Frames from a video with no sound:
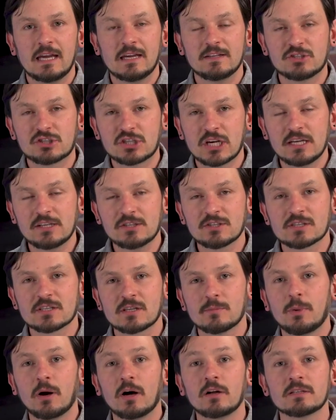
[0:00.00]
and changes
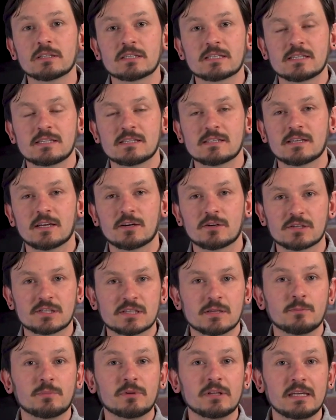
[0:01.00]
the policies that are
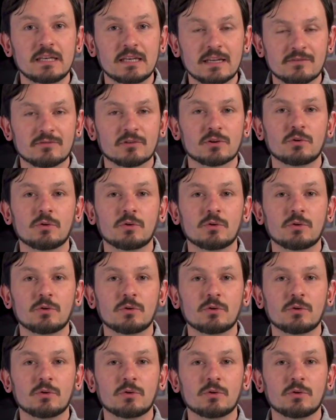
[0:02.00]
simply never